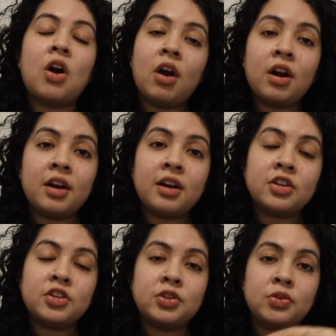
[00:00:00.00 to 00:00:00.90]

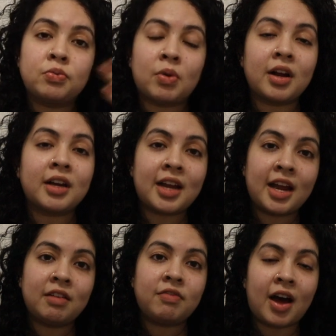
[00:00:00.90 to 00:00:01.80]
hard to work a
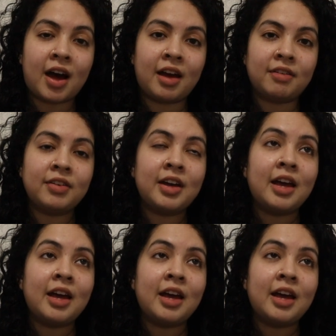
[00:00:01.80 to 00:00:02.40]
9 to 5